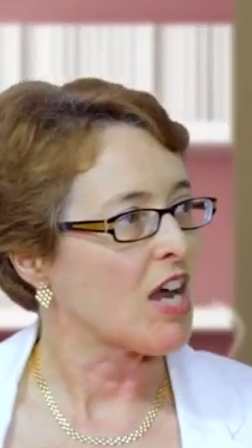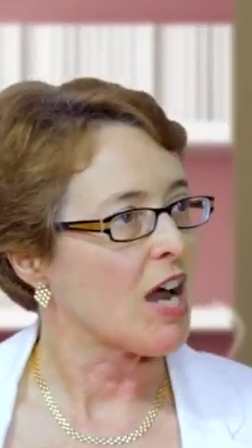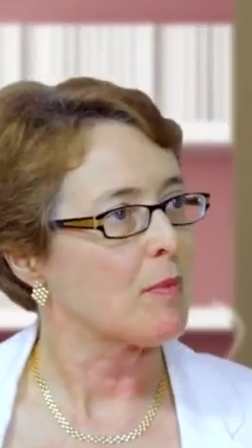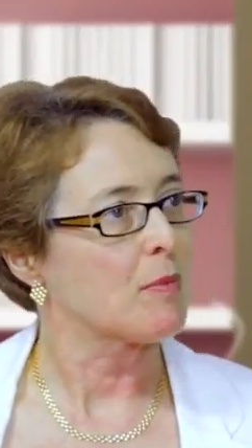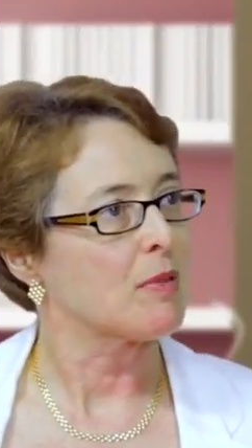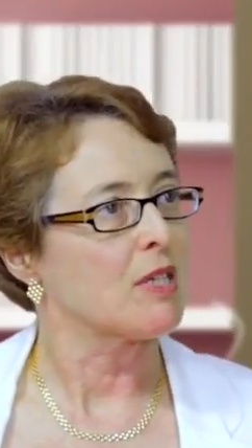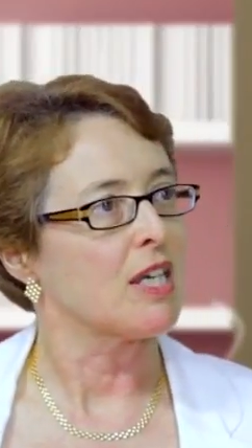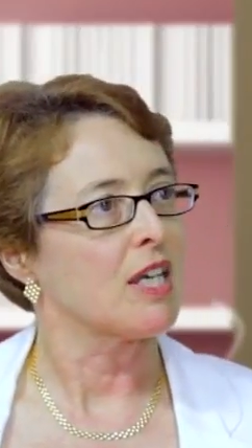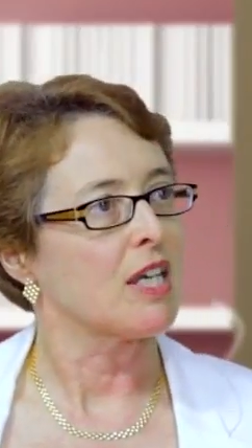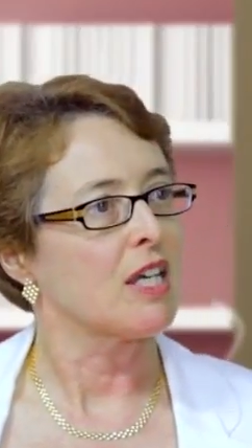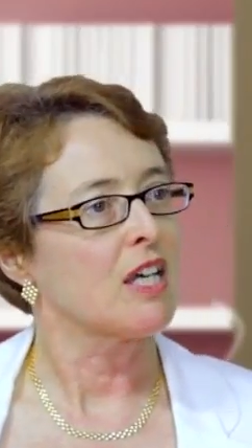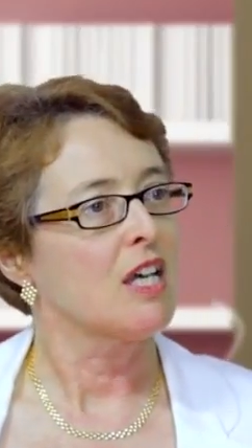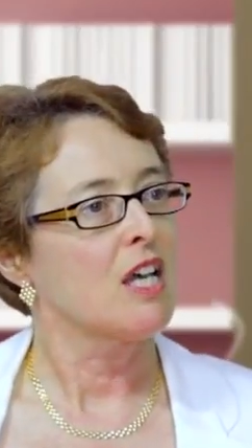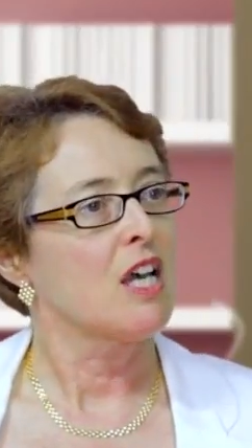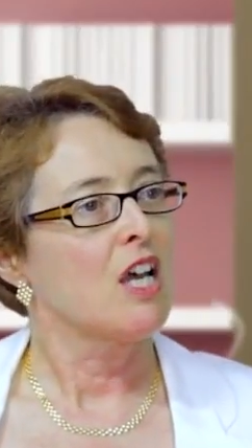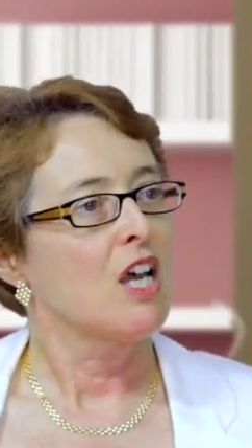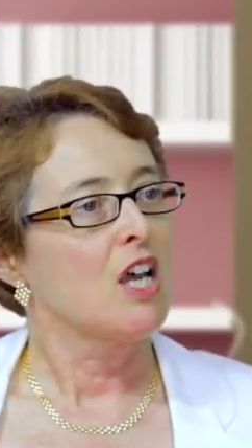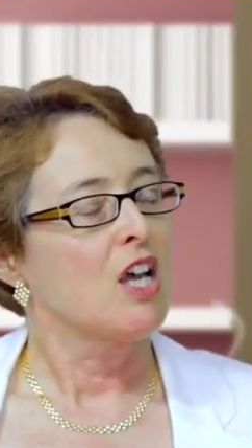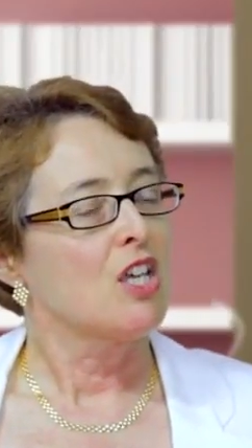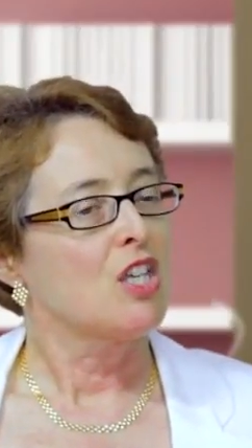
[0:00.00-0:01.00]
that's happening,
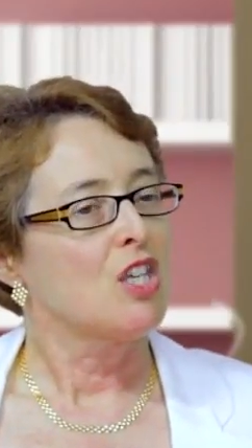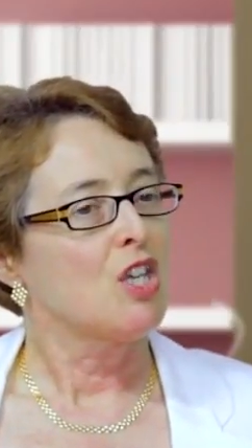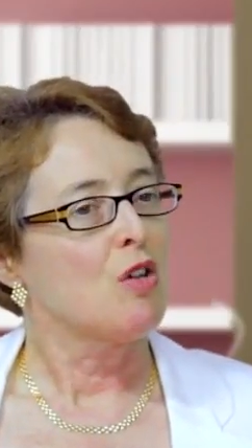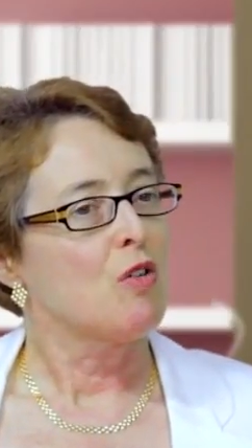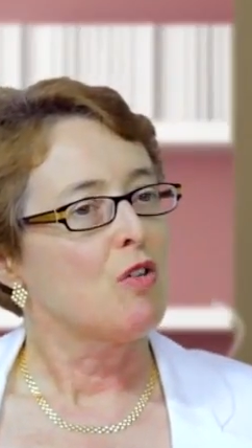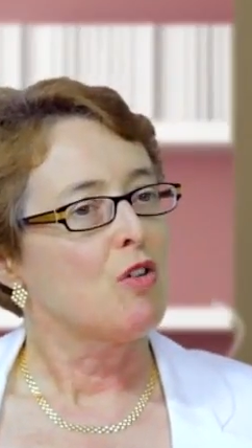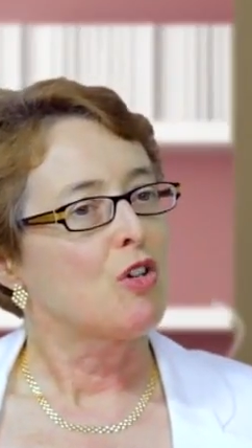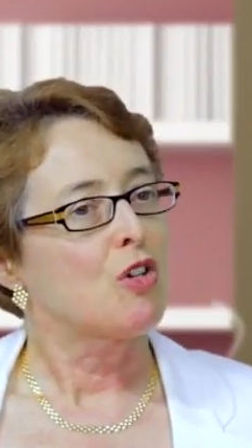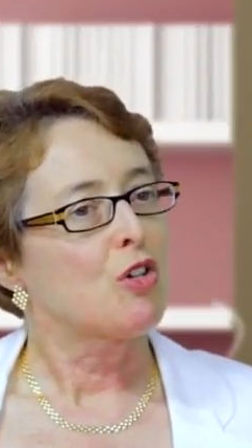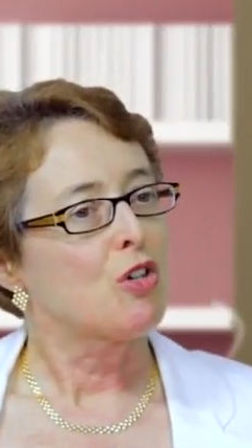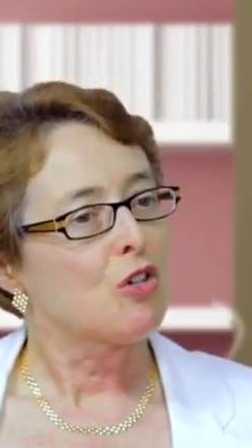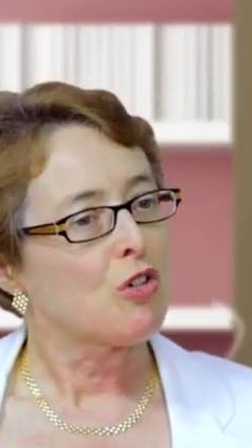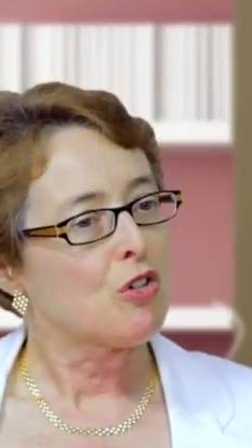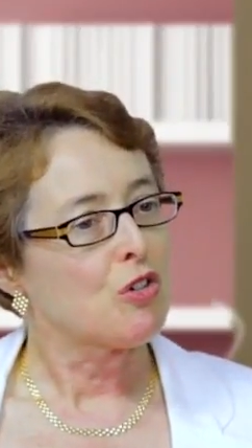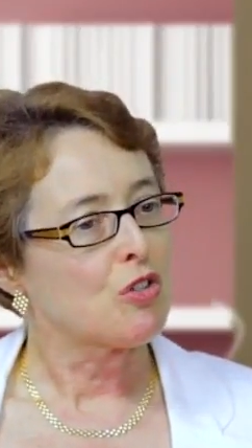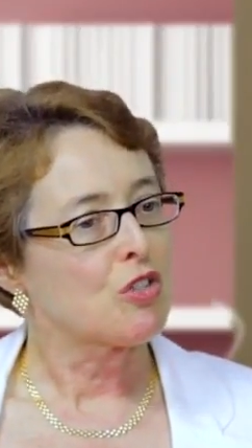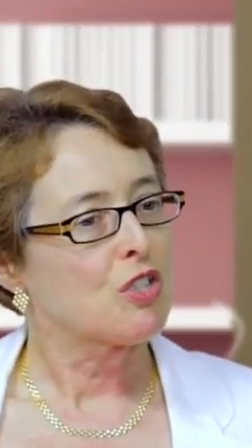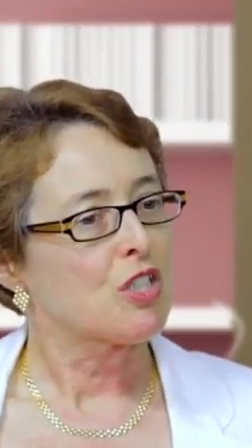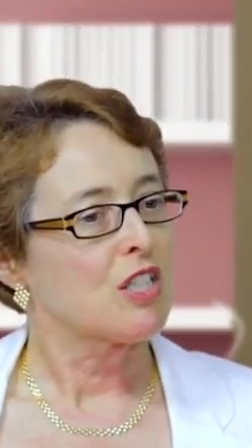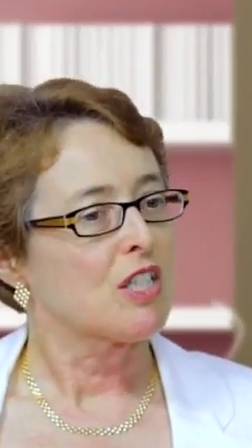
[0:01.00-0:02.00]
you
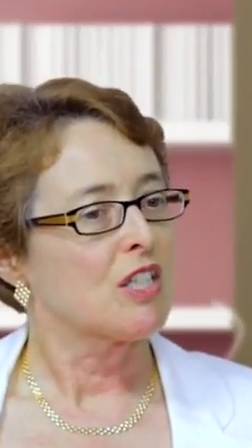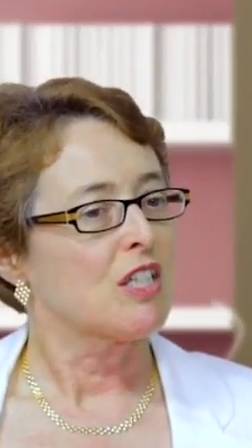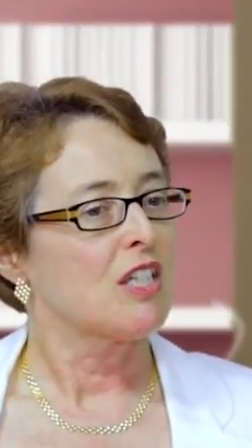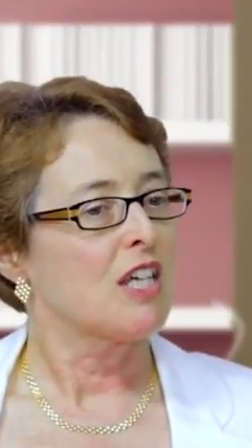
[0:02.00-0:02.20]
could